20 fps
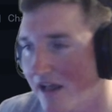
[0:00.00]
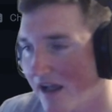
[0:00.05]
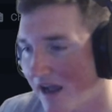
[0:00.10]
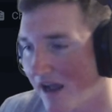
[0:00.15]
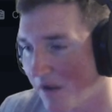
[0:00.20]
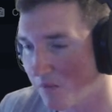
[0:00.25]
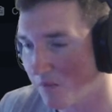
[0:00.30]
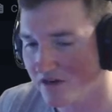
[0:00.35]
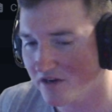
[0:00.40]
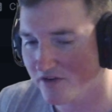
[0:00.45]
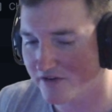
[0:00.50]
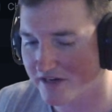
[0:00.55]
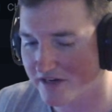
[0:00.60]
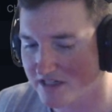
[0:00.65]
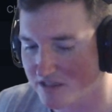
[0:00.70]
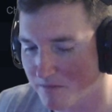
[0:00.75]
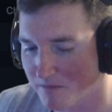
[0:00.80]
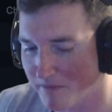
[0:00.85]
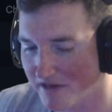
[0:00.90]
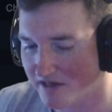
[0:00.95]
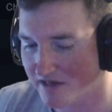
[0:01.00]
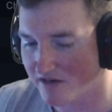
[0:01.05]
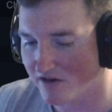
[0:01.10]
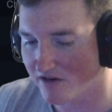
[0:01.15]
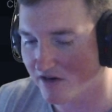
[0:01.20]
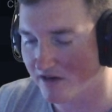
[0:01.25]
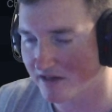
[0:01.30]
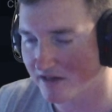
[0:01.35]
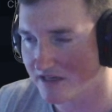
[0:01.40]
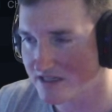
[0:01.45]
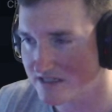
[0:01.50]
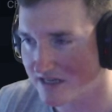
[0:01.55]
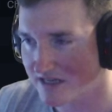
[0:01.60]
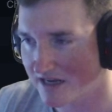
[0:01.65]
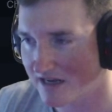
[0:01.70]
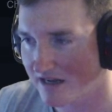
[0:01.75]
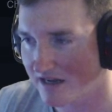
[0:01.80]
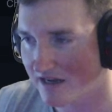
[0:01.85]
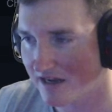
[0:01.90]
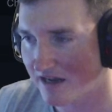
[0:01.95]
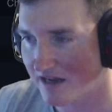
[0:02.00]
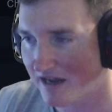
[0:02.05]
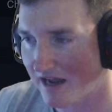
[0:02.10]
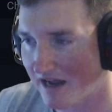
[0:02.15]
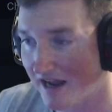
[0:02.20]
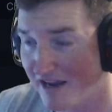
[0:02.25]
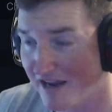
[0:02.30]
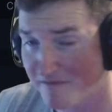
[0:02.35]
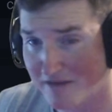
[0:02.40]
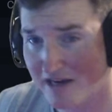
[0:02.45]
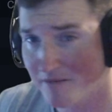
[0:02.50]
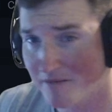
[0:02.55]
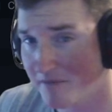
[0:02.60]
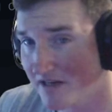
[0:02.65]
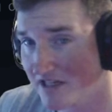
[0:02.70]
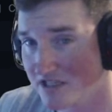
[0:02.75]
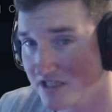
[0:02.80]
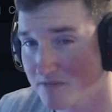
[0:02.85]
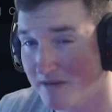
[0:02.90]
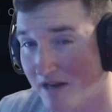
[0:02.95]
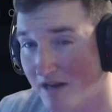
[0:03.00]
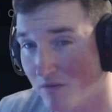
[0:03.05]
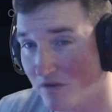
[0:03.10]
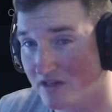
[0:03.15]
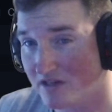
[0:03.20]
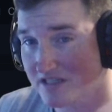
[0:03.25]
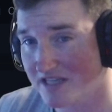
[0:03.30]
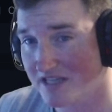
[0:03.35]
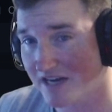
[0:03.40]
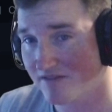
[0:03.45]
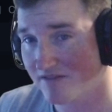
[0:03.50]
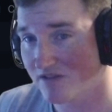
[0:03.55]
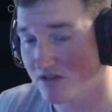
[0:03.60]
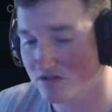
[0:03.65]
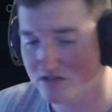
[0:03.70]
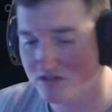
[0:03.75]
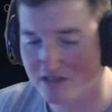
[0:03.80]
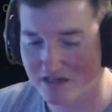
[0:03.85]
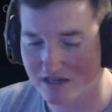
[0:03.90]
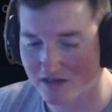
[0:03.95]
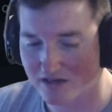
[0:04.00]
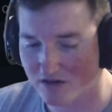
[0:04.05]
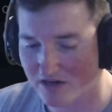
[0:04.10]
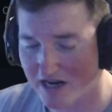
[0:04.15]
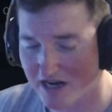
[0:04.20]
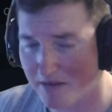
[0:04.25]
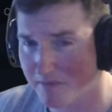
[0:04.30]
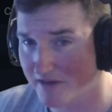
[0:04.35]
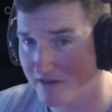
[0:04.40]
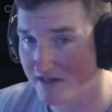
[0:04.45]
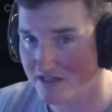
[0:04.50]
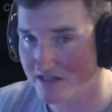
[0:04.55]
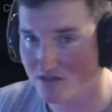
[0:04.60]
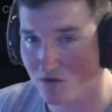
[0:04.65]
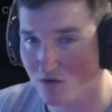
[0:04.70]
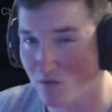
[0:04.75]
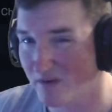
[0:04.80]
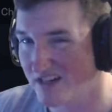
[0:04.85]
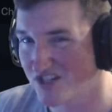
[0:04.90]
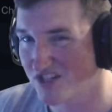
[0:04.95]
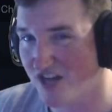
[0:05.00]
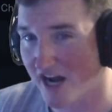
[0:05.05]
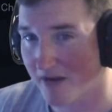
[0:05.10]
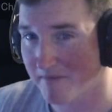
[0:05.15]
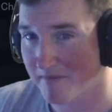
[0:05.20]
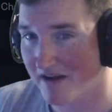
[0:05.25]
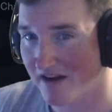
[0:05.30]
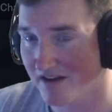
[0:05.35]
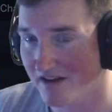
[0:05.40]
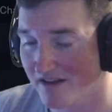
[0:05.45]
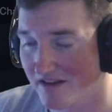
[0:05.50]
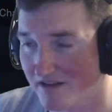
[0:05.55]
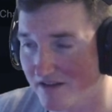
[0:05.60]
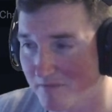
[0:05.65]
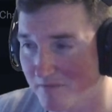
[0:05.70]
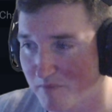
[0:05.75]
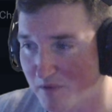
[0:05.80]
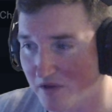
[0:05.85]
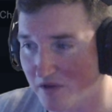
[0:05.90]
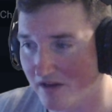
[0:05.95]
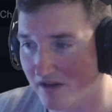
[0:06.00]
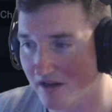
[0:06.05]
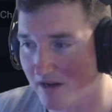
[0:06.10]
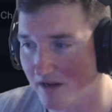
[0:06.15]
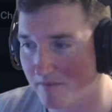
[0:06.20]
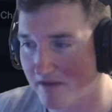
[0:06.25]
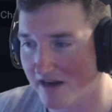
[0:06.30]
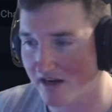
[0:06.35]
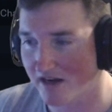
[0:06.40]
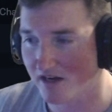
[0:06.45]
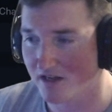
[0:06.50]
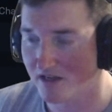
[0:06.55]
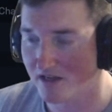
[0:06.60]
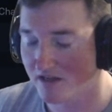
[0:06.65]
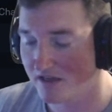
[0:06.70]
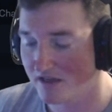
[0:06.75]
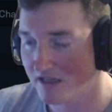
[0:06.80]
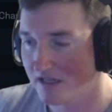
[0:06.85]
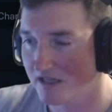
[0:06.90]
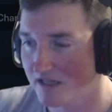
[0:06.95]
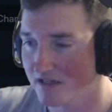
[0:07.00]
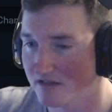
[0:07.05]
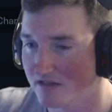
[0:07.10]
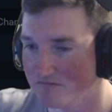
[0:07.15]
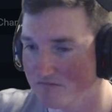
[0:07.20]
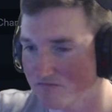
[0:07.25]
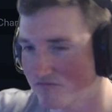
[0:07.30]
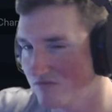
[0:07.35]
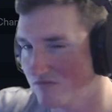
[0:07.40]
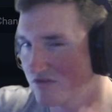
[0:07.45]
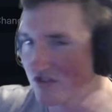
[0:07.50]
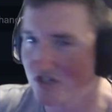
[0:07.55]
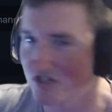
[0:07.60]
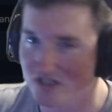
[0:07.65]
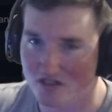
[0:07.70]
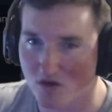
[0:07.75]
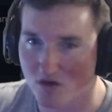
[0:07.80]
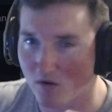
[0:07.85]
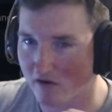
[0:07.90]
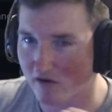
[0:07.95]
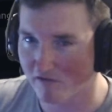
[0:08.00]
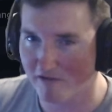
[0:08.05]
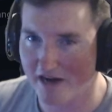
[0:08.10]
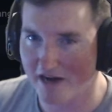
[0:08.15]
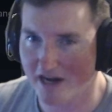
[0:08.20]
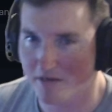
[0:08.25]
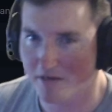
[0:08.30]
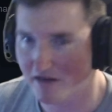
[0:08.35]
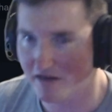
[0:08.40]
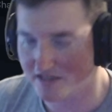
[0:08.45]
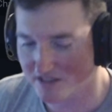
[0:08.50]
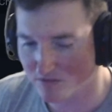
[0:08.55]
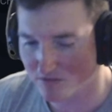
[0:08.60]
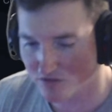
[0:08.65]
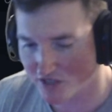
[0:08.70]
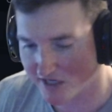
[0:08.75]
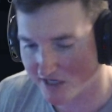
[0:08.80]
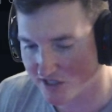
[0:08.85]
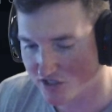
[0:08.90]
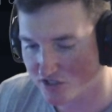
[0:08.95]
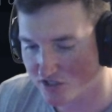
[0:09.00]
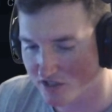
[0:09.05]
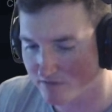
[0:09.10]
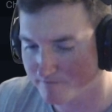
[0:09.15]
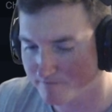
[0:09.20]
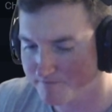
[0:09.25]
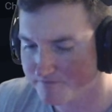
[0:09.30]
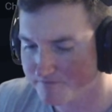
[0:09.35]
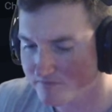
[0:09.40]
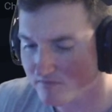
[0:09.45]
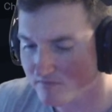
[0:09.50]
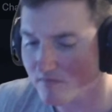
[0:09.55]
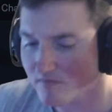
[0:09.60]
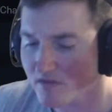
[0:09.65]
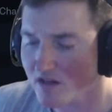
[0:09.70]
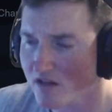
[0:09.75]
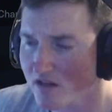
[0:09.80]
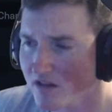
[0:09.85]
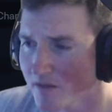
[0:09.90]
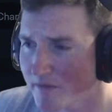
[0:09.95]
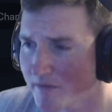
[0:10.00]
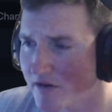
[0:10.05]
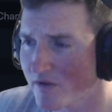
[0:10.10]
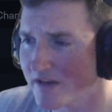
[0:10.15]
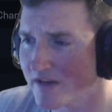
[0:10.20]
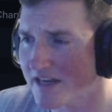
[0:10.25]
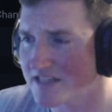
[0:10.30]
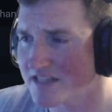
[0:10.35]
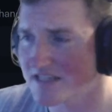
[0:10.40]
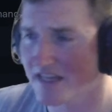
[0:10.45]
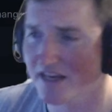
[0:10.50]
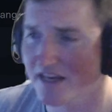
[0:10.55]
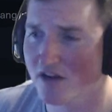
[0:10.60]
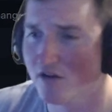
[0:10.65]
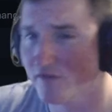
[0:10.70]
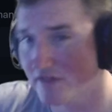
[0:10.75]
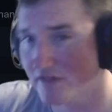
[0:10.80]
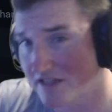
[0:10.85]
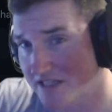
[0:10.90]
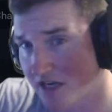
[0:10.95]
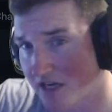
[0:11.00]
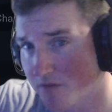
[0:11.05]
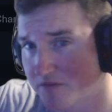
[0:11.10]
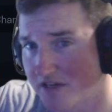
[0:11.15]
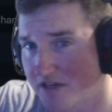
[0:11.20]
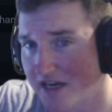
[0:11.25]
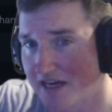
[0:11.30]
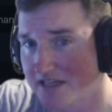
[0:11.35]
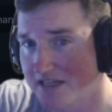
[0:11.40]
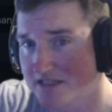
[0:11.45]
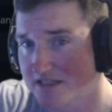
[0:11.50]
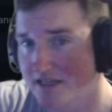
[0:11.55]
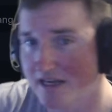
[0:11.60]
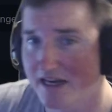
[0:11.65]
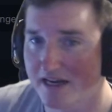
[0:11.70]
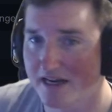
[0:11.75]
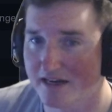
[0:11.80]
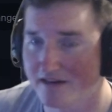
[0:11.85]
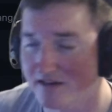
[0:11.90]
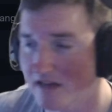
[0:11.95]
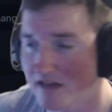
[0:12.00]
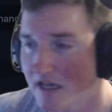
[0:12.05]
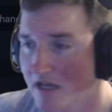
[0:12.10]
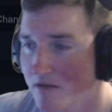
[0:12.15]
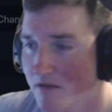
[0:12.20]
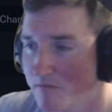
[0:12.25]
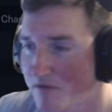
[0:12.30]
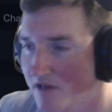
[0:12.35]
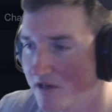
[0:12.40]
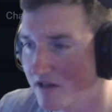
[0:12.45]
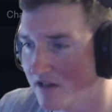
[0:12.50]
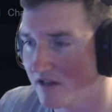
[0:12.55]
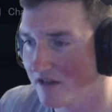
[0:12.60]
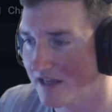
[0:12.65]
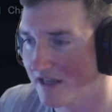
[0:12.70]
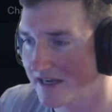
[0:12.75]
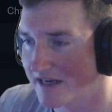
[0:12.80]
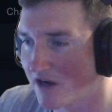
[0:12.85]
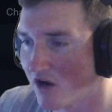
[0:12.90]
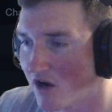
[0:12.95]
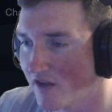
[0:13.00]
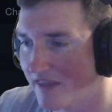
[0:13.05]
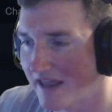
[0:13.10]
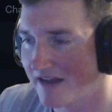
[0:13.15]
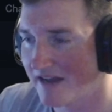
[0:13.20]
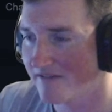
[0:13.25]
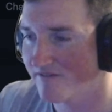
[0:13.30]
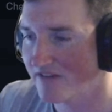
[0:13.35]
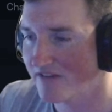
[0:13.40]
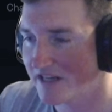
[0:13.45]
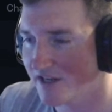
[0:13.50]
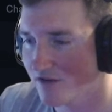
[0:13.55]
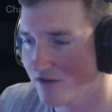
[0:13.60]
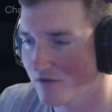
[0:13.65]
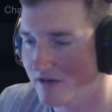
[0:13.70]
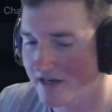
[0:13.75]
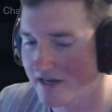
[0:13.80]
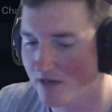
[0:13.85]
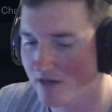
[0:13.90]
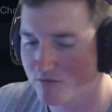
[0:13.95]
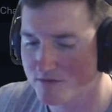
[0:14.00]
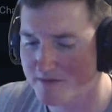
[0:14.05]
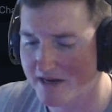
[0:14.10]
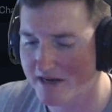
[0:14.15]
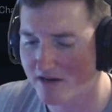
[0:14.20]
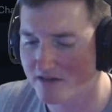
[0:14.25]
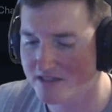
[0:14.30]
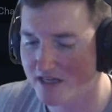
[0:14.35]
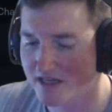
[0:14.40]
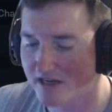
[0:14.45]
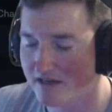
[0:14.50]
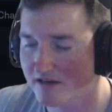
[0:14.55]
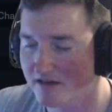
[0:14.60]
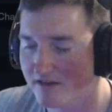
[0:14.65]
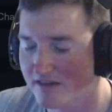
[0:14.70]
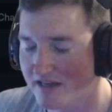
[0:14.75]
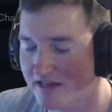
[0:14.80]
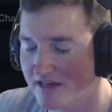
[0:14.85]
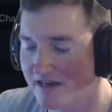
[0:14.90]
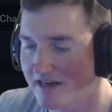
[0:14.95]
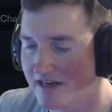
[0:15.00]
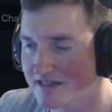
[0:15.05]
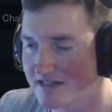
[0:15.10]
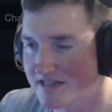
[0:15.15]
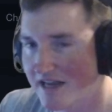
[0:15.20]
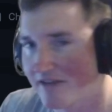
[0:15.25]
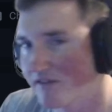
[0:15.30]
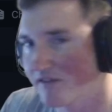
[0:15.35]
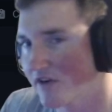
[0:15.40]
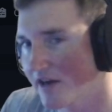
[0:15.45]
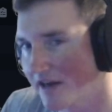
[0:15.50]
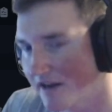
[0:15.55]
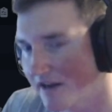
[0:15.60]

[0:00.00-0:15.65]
I want to know your guys' opinion on it because I have my opinions, but I want to save those. You can hop in the Discord, we can chat about it, but I'm not gonna just go on a rant about SQL injection. So let me know what you guys think. Hopefully this helped you guys and put a like on that video. It helps me out a ton. Thank you guys. Have a great